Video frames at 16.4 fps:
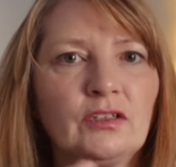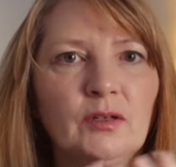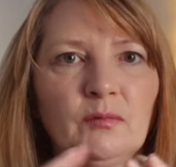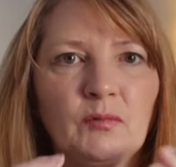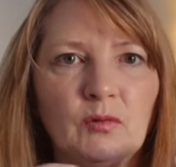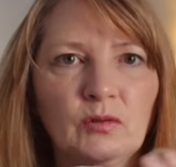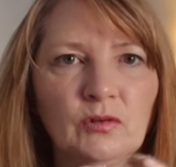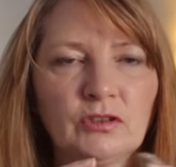know,
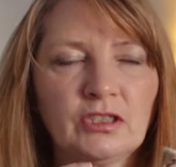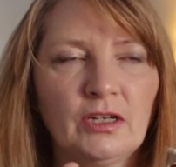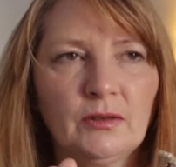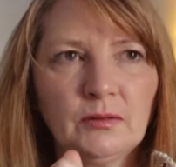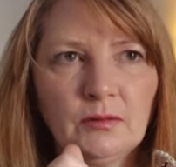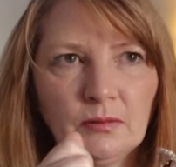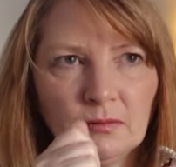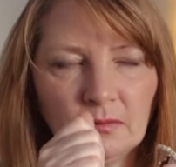more
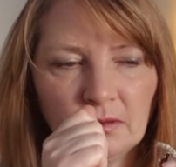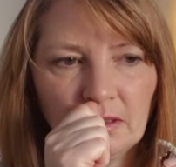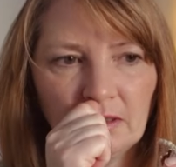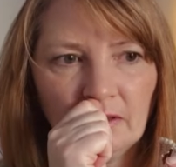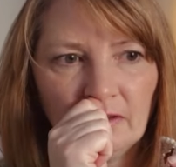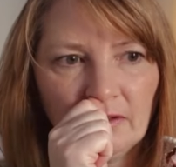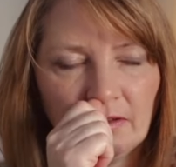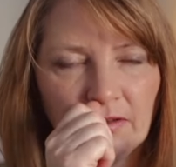tonal
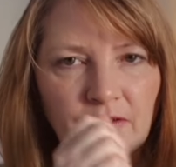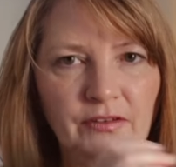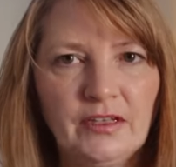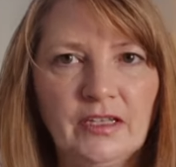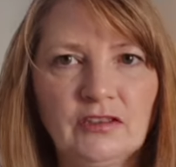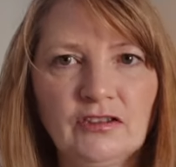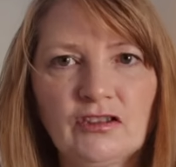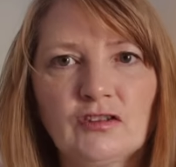yarns
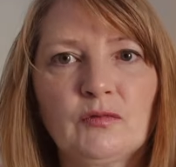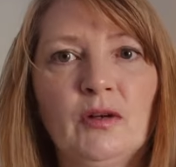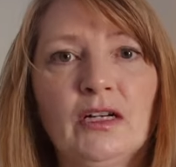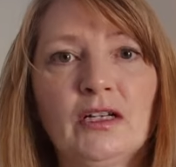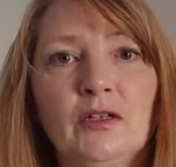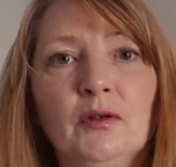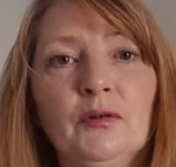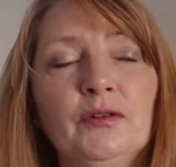in just
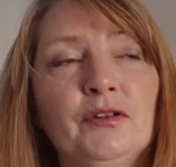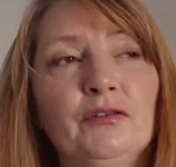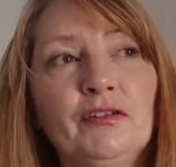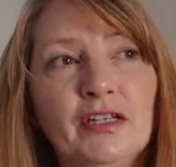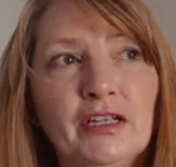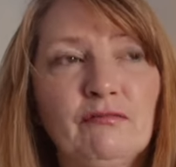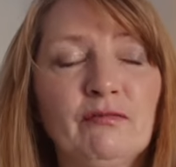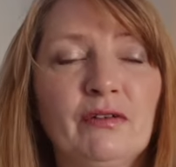one corner
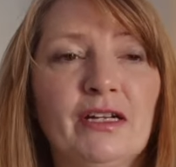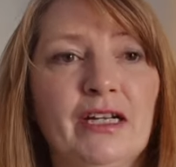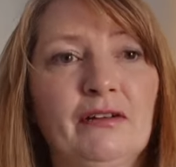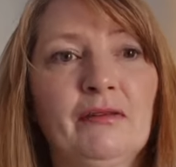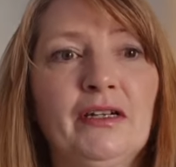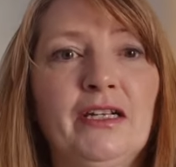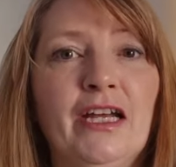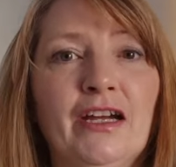and then run
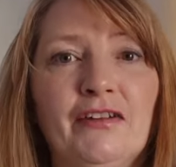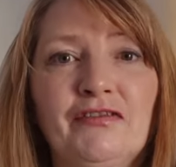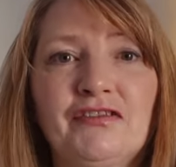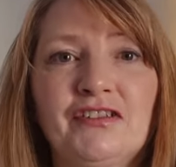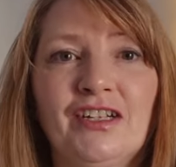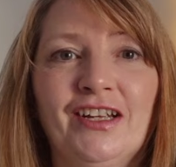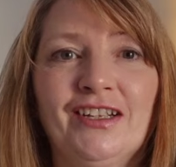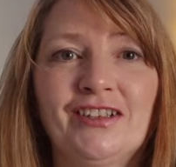out and have
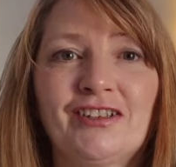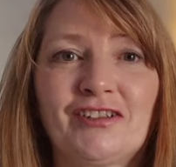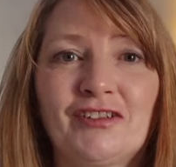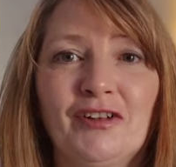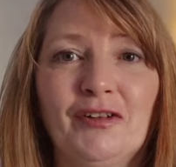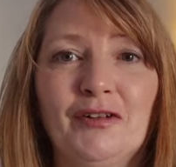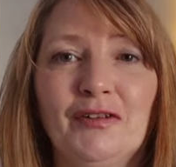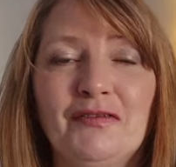to
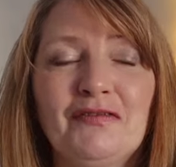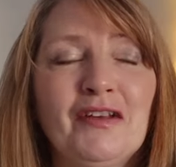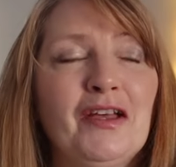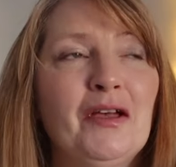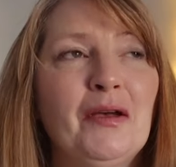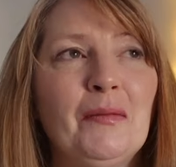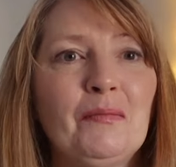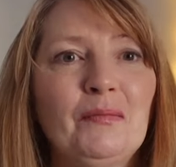sort of
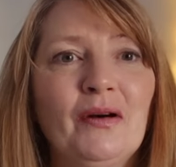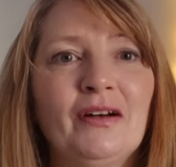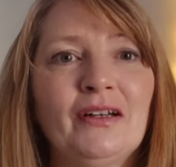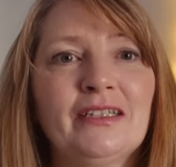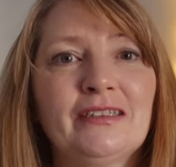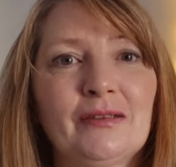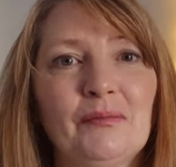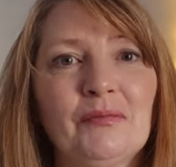
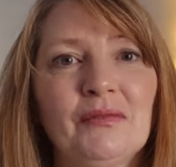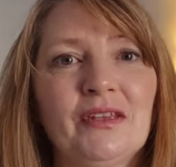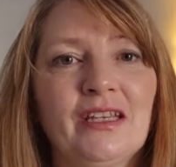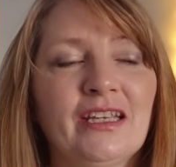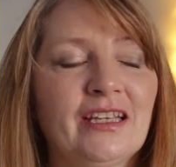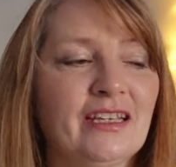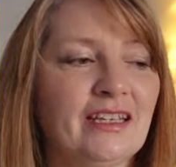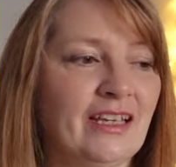buy
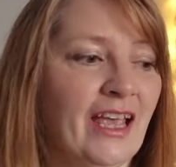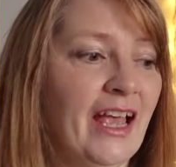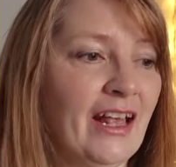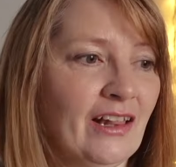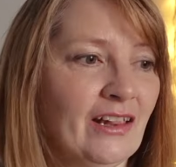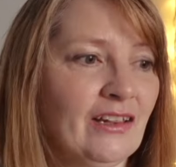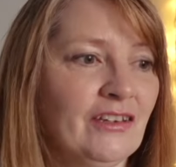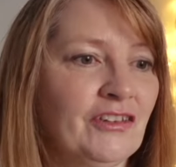something
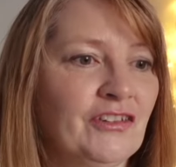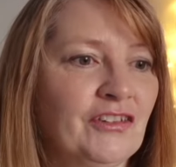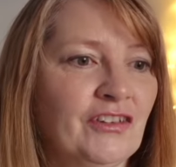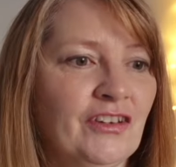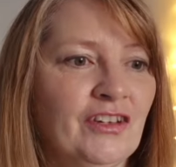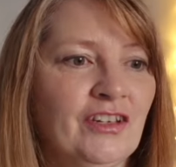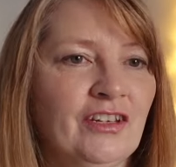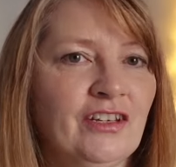
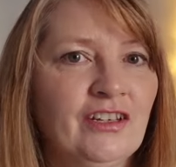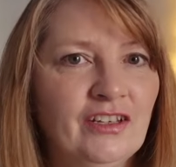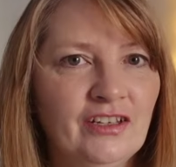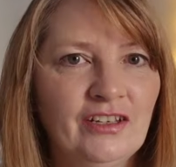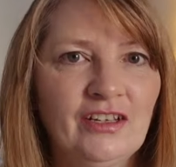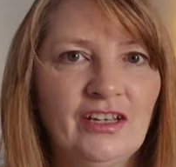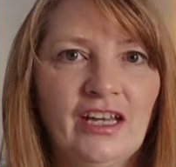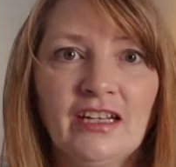else
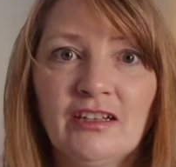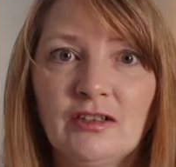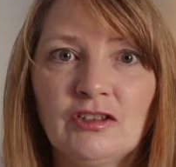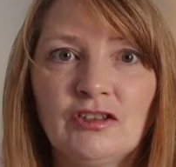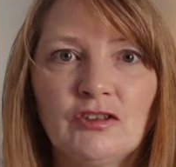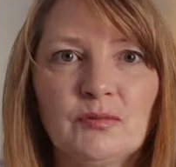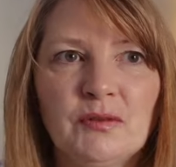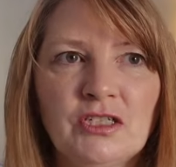and
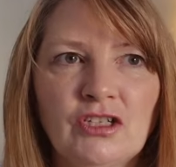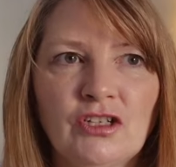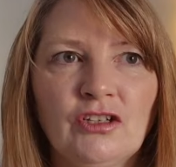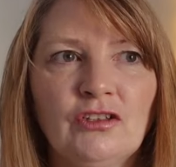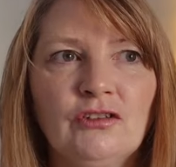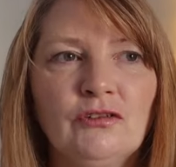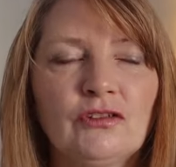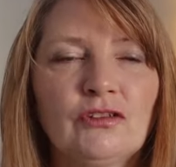it just be
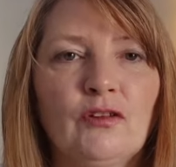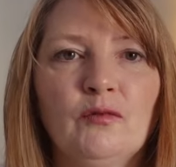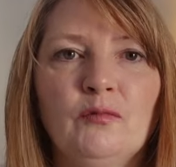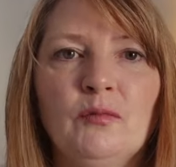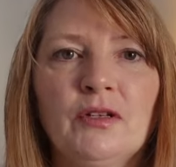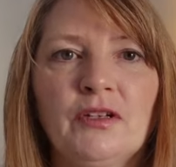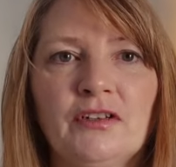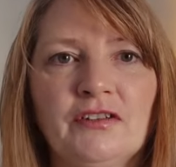too sort of
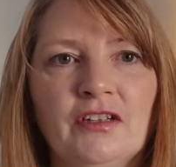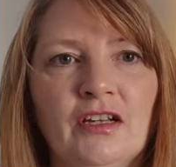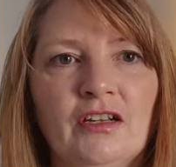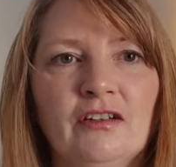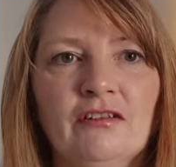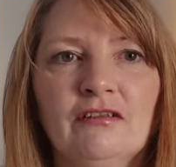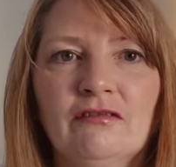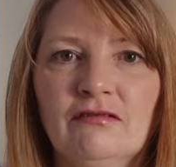
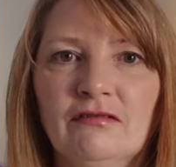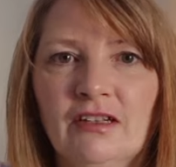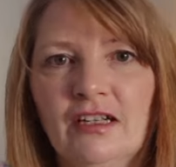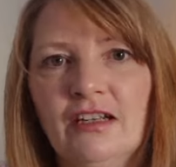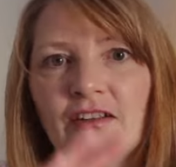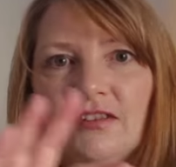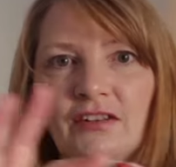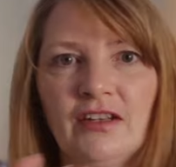monotone
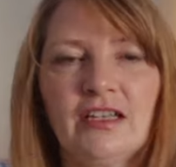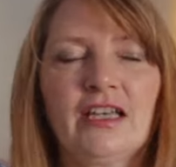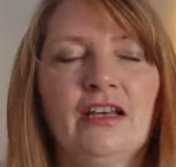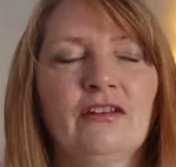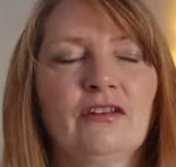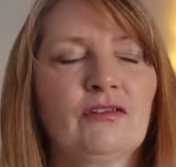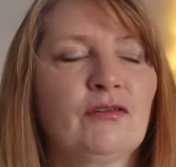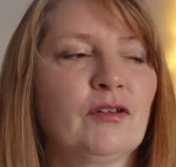as I
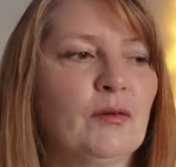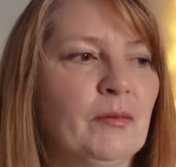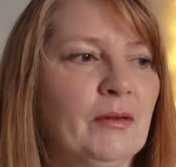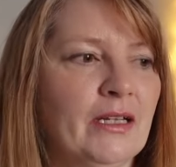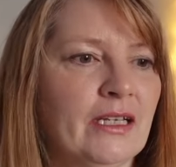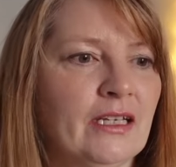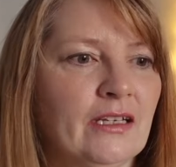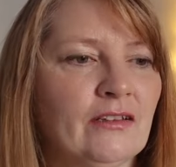get through the
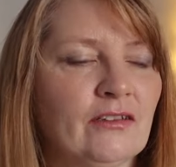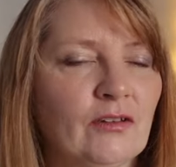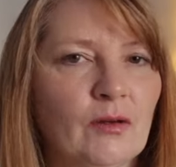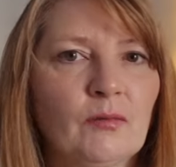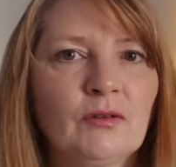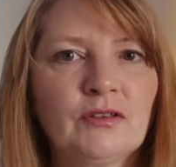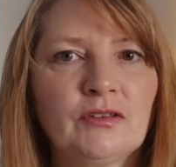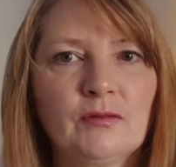blanket. So
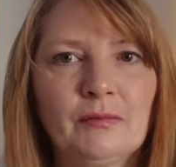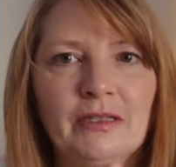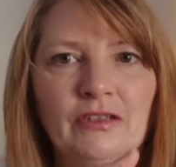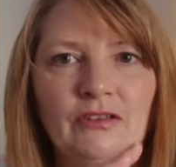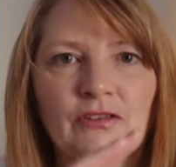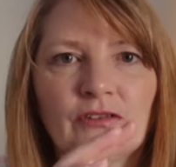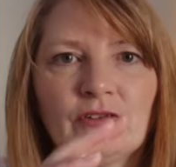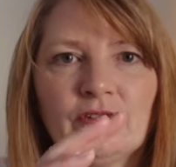I want to
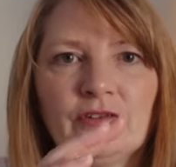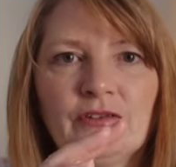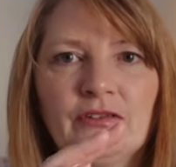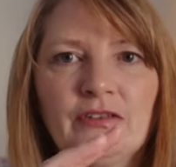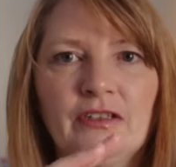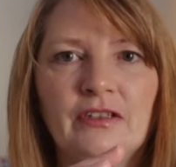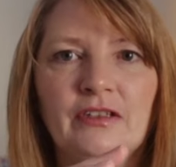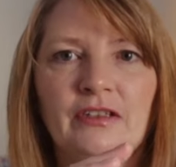make
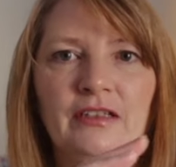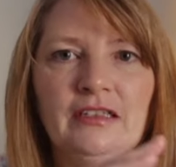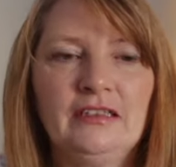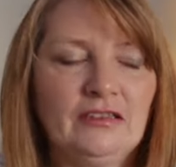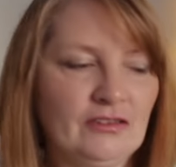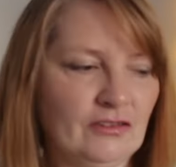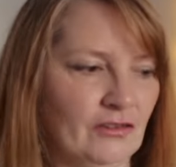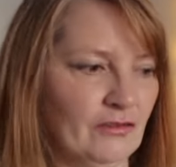sure that
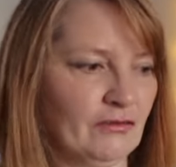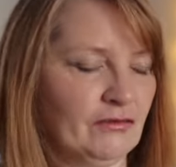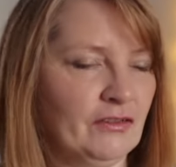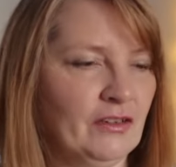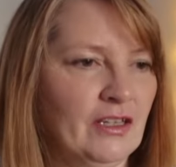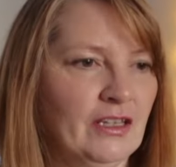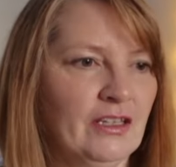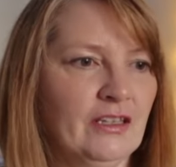these sort
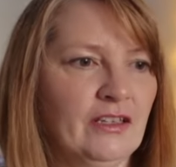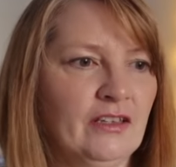of,